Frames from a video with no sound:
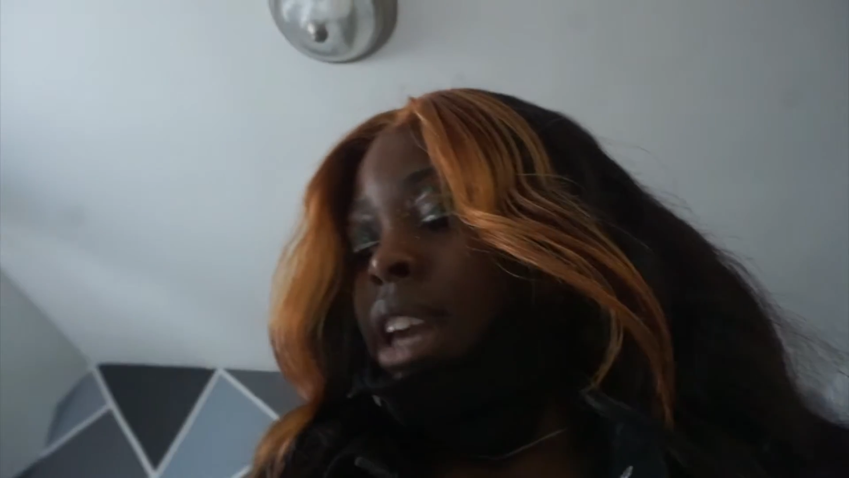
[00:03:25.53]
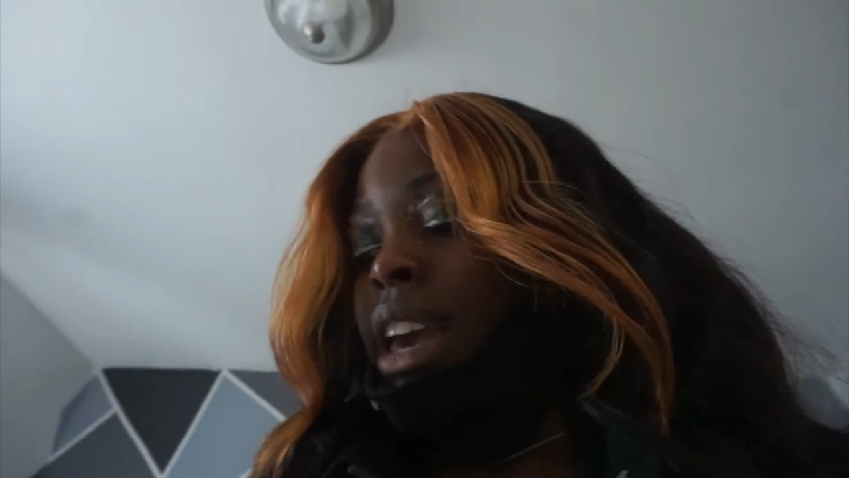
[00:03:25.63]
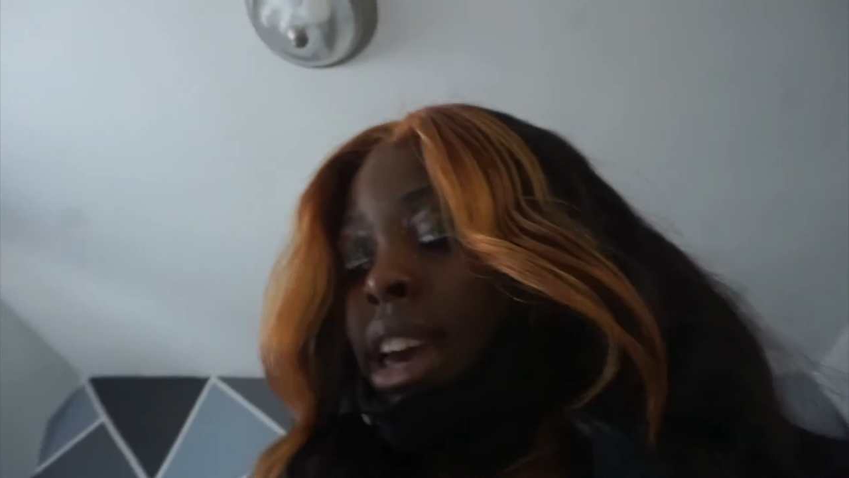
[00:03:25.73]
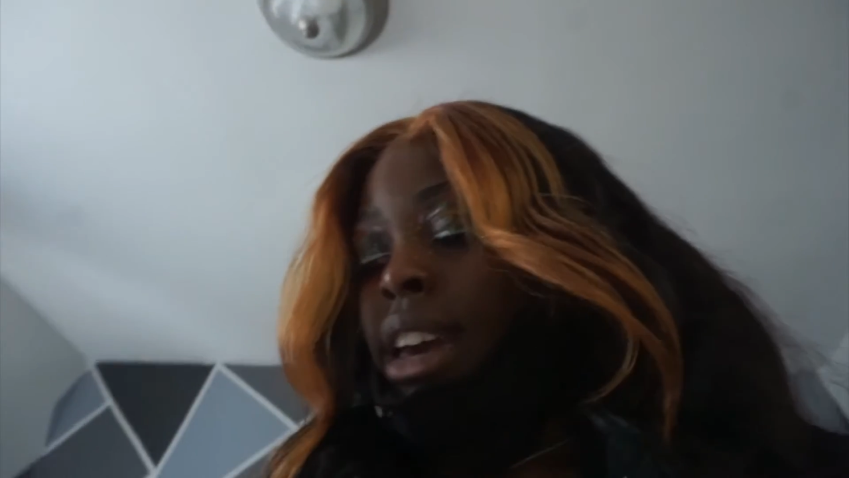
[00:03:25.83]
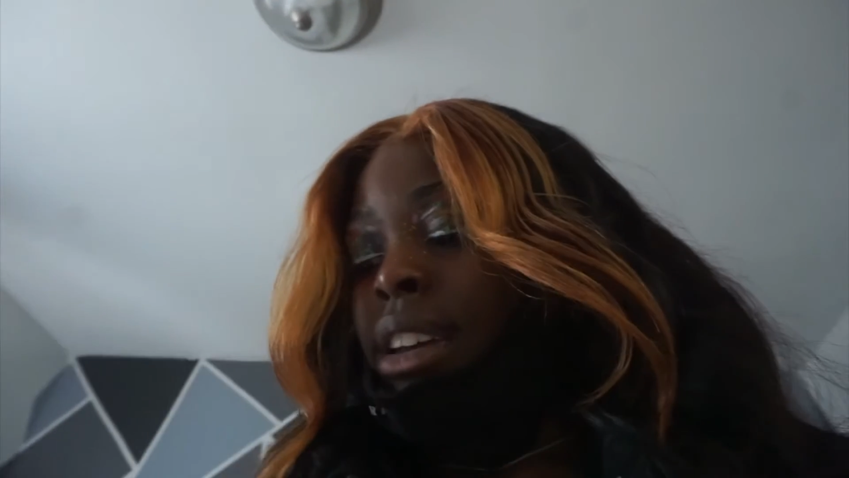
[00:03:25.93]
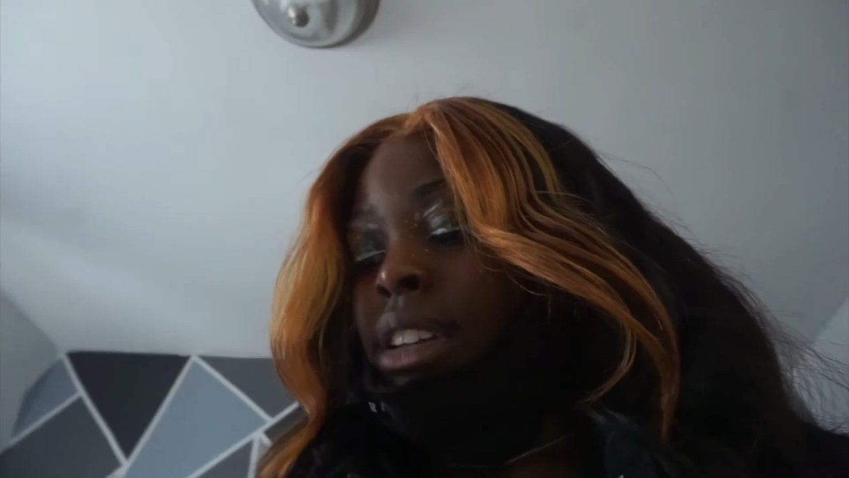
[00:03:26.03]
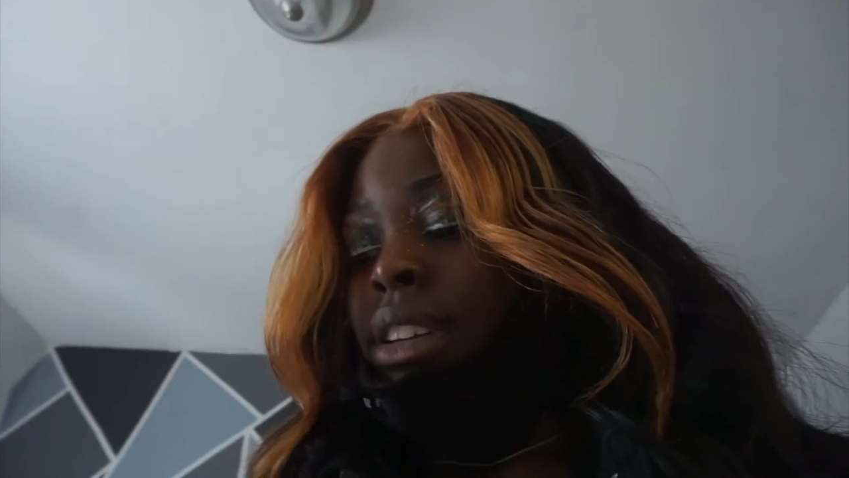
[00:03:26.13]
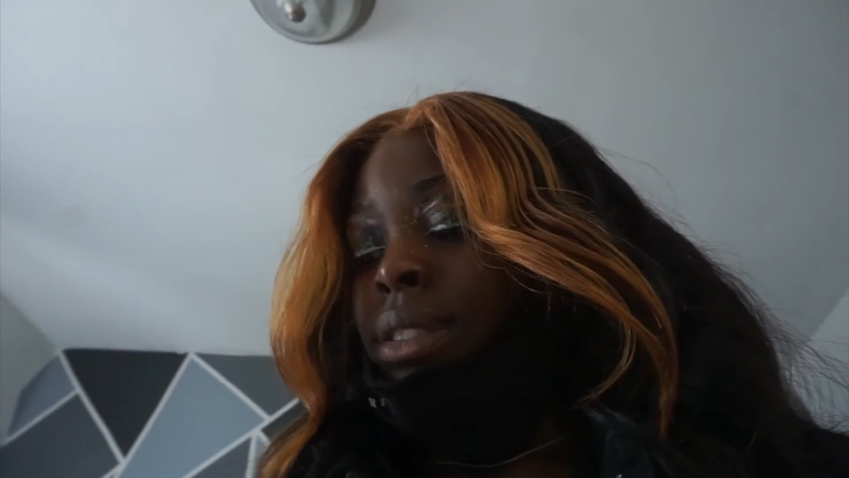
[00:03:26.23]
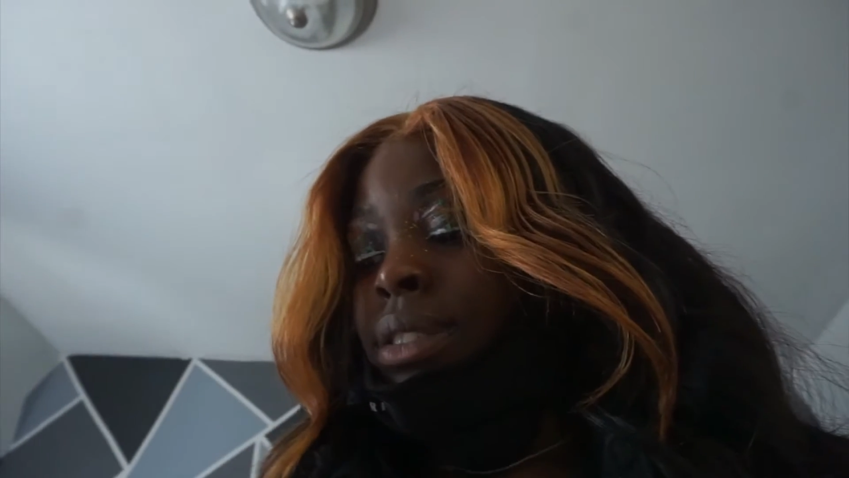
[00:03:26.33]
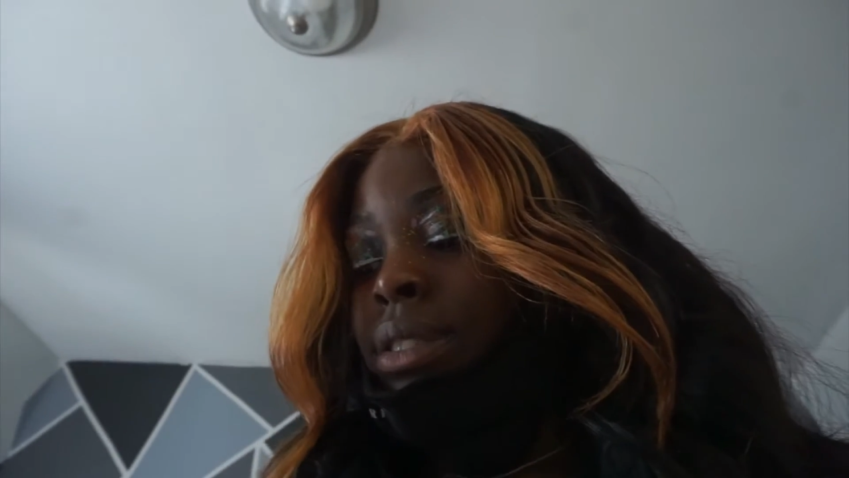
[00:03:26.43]

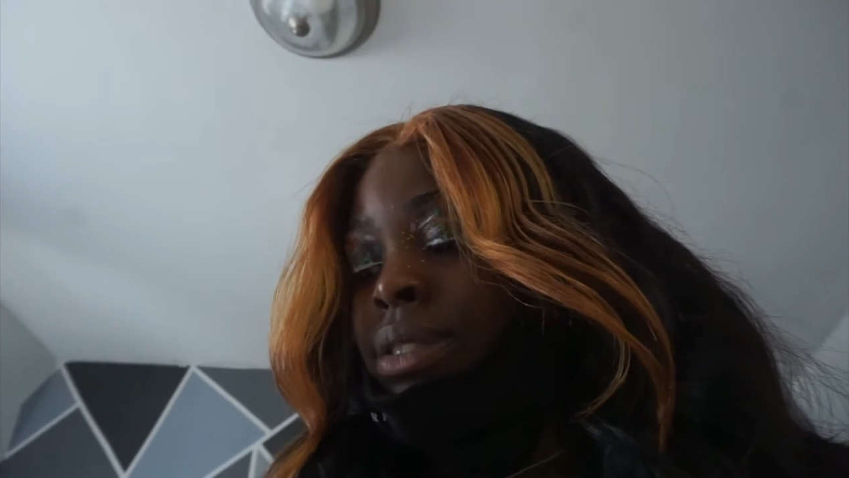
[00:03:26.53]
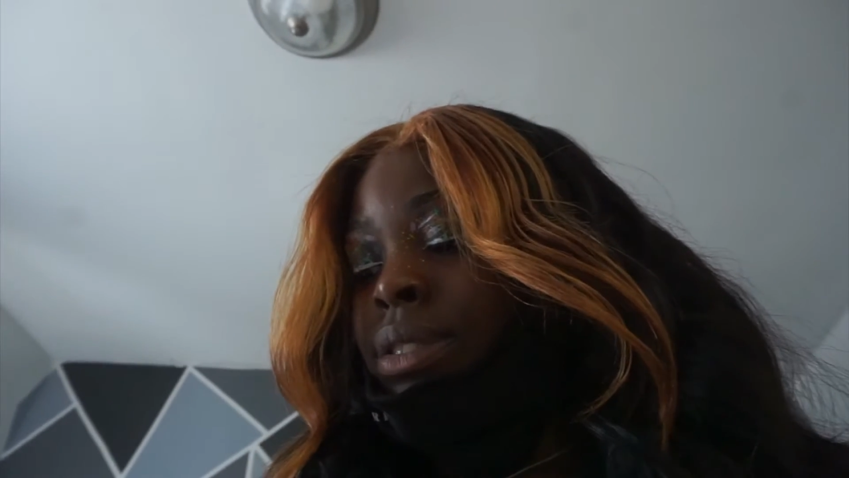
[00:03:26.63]
And